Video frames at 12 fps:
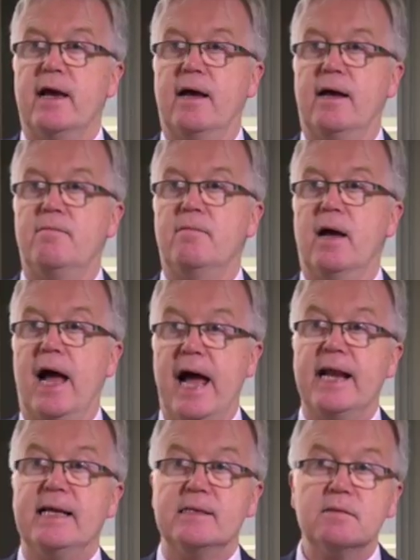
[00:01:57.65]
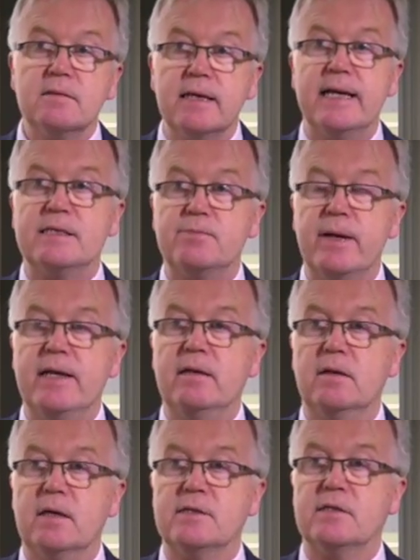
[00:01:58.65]
and it's
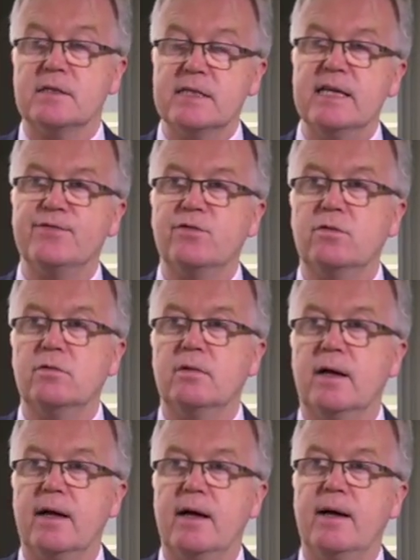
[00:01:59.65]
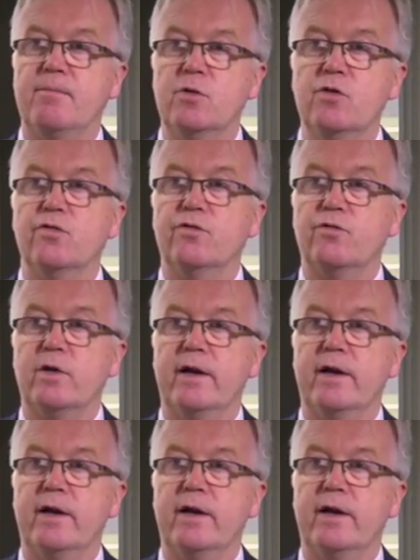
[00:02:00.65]
been a successful move.